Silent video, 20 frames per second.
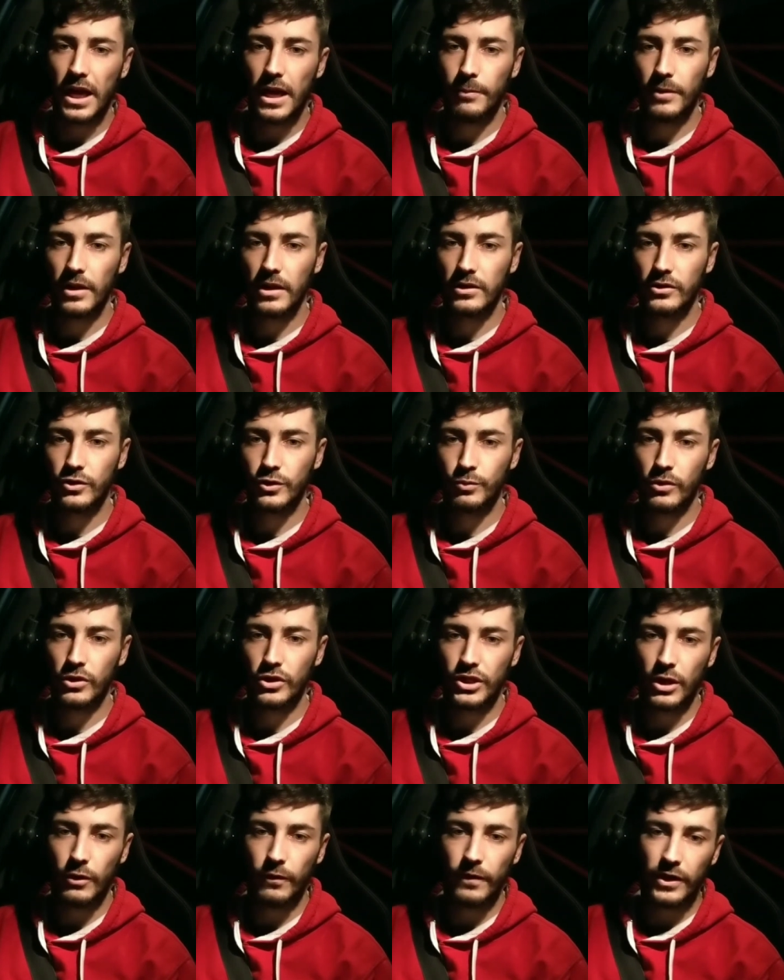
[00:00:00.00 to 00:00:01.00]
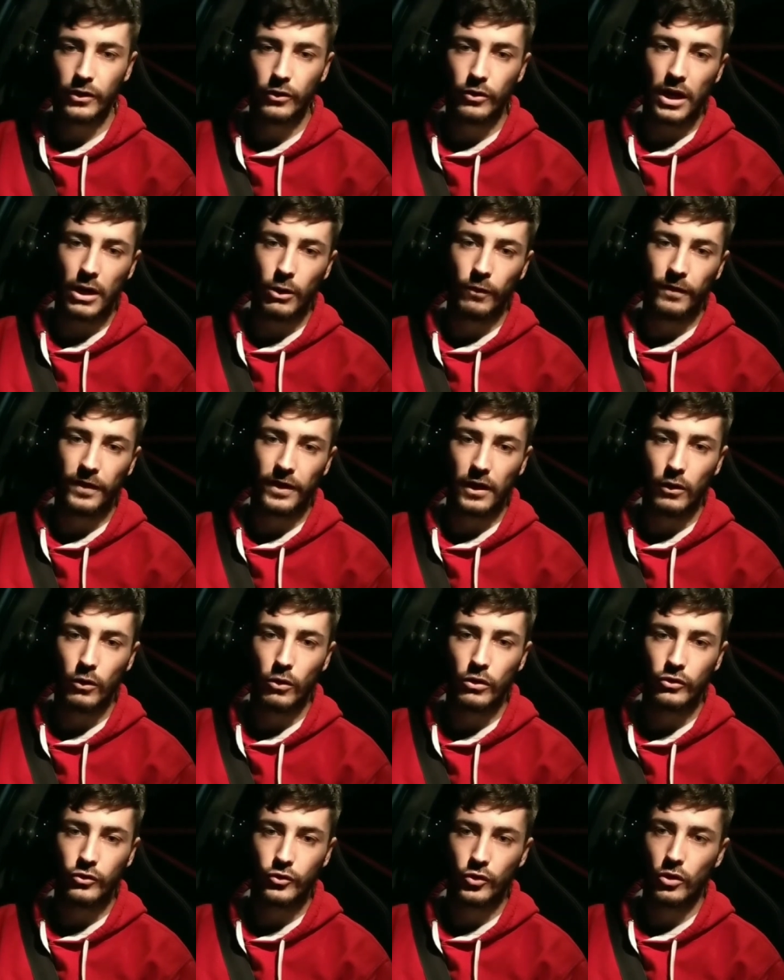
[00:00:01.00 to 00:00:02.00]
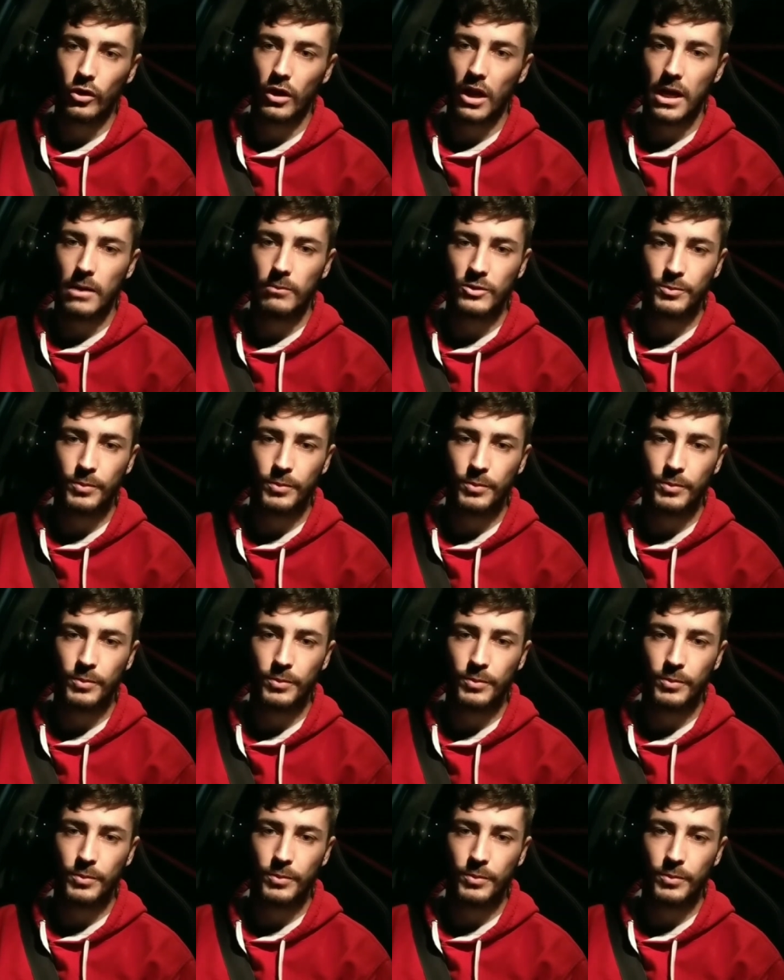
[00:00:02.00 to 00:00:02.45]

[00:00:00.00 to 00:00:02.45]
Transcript: Um, you'll just watched our video on how to fit the low control arms,